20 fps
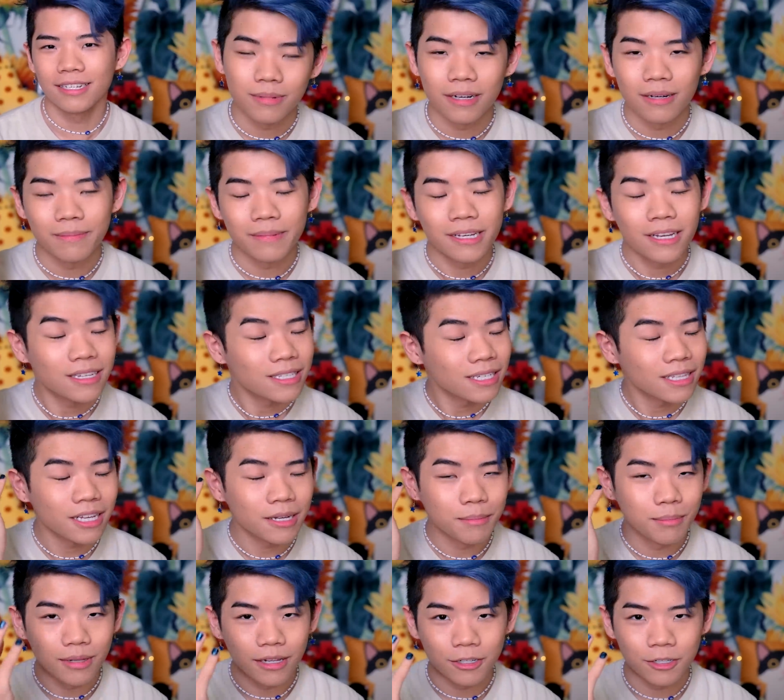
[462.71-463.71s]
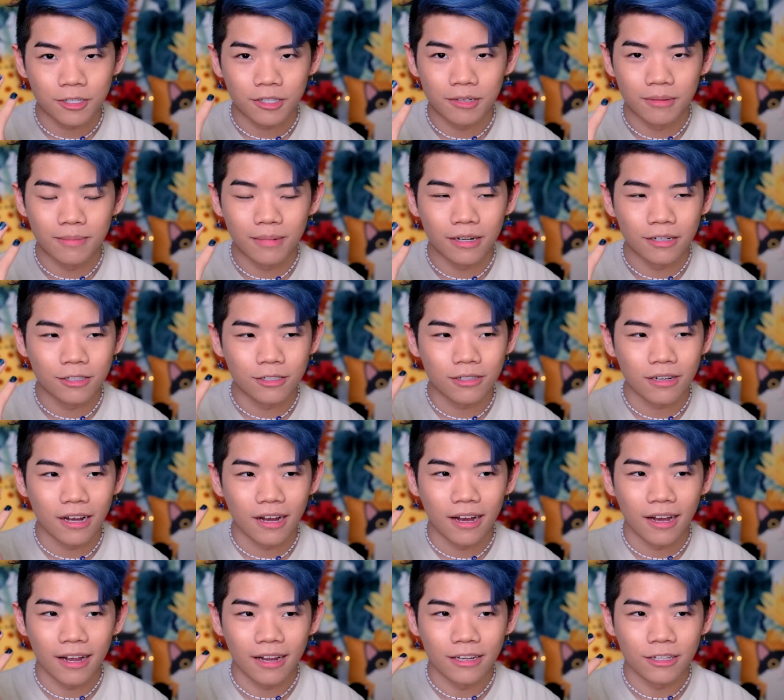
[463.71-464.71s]
But because I like blush so much,
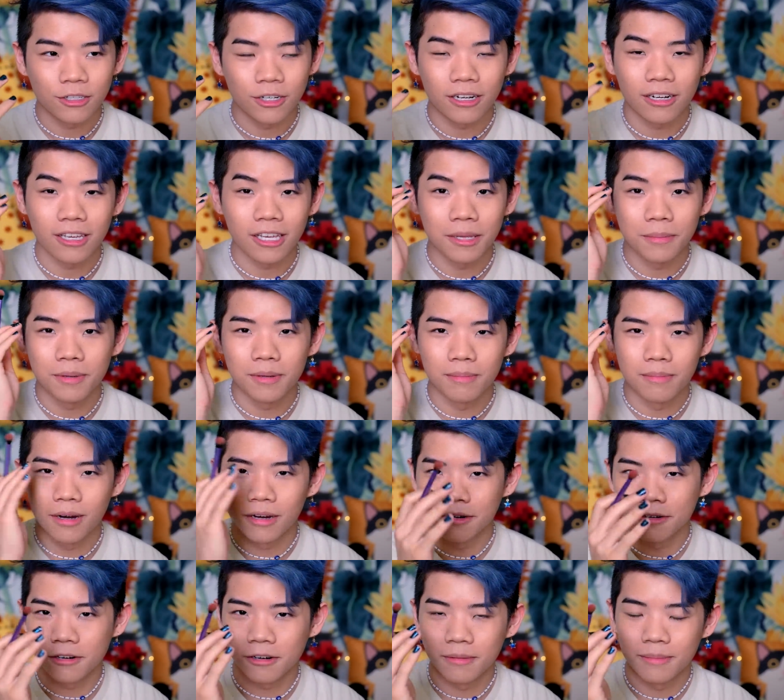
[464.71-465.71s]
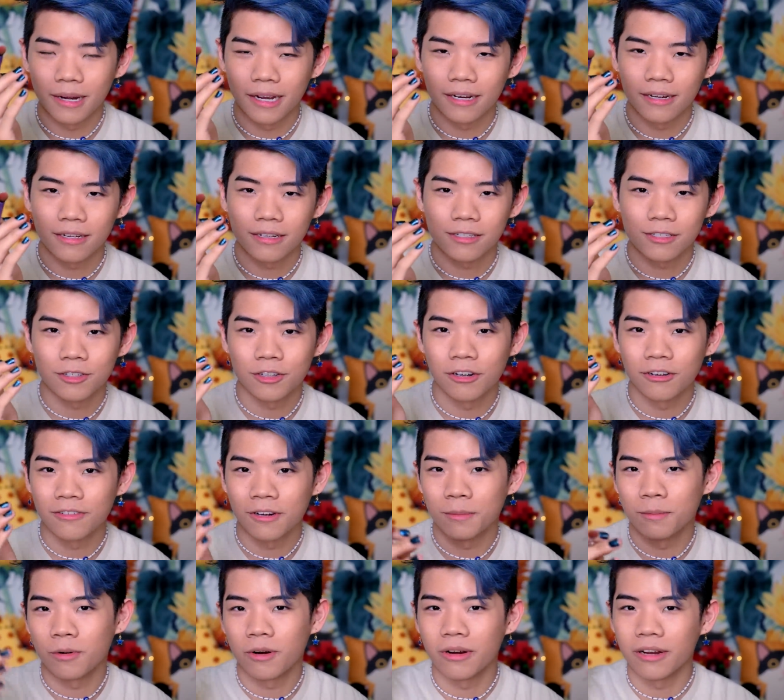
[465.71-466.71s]
I try to keep it monochromatic. So if
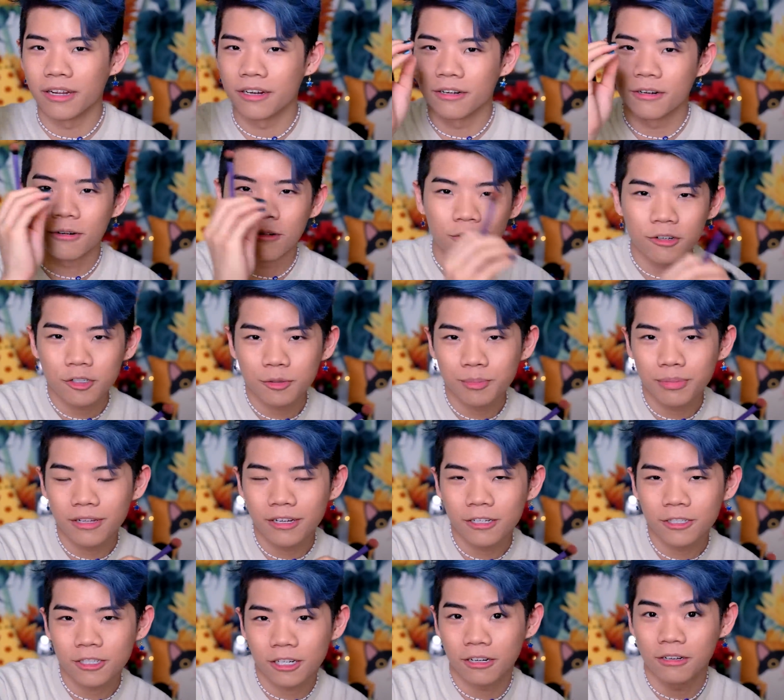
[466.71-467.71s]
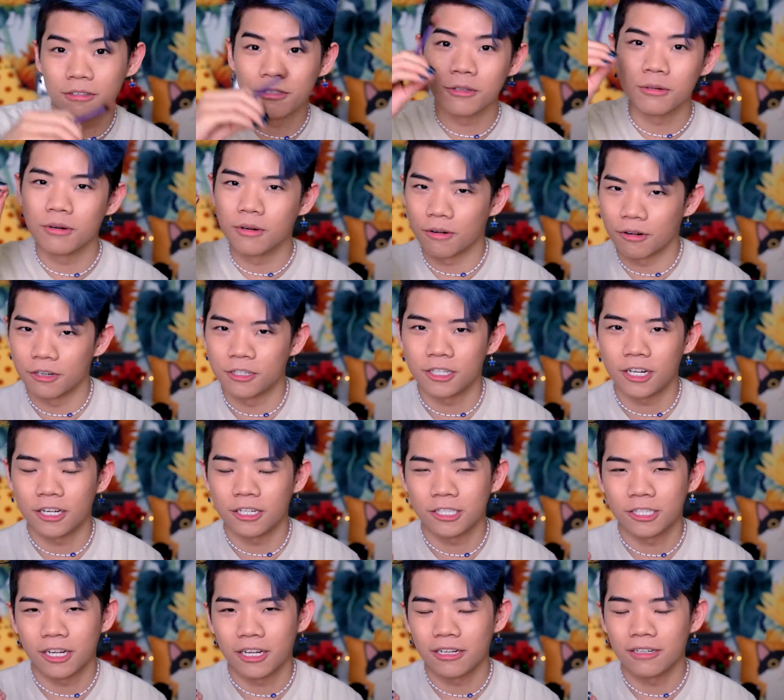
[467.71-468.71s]
I'm wearing an orange blush, I'll do orange
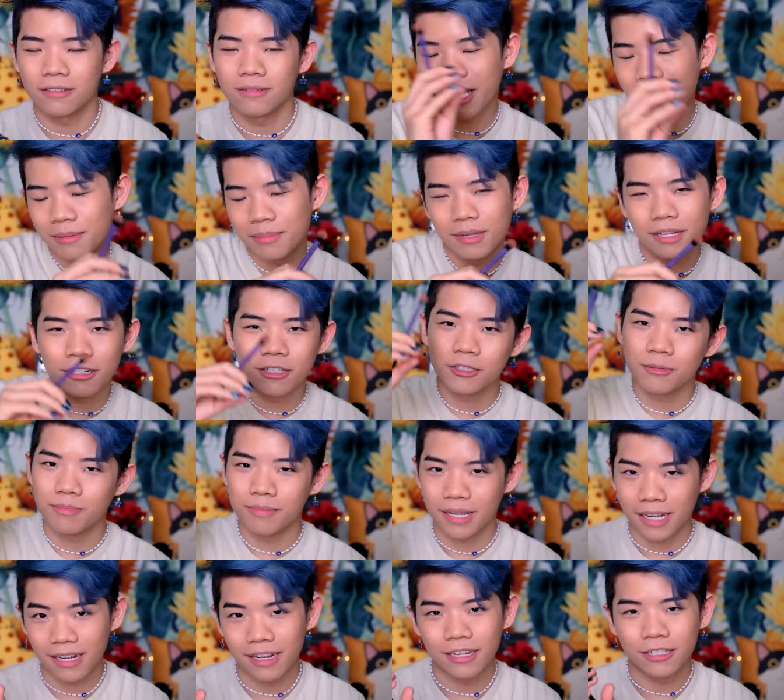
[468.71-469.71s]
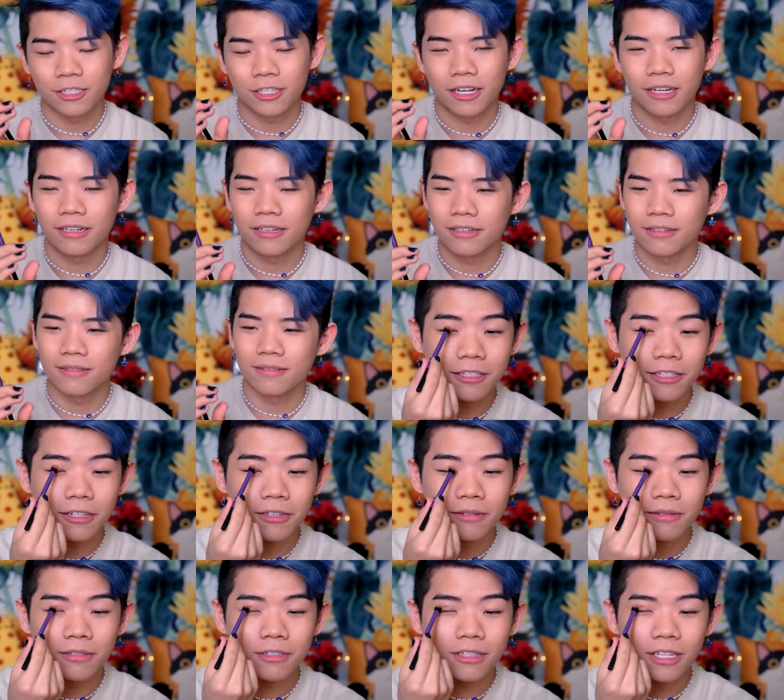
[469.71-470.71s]
eyeshadow. Pink blush, pink eyeshadow.
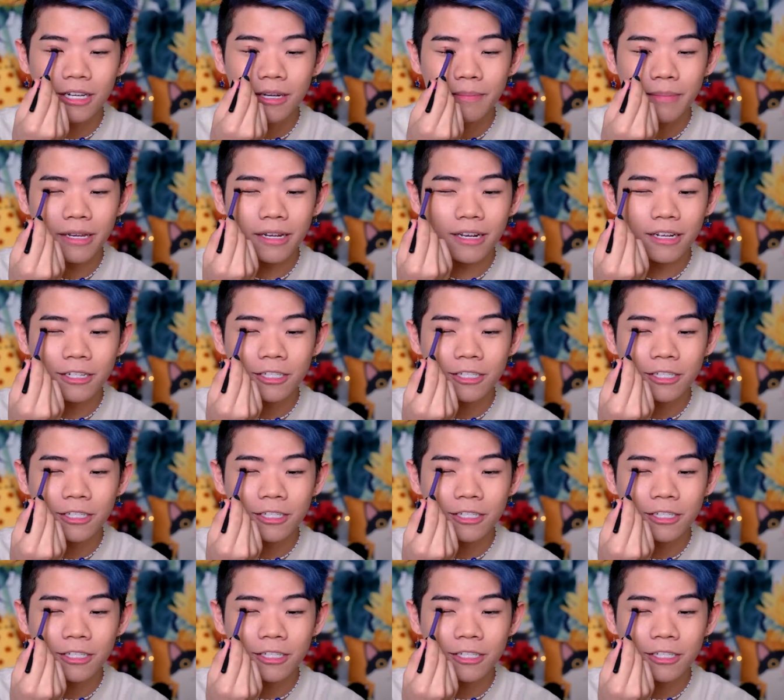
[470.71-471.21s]
So just take a pink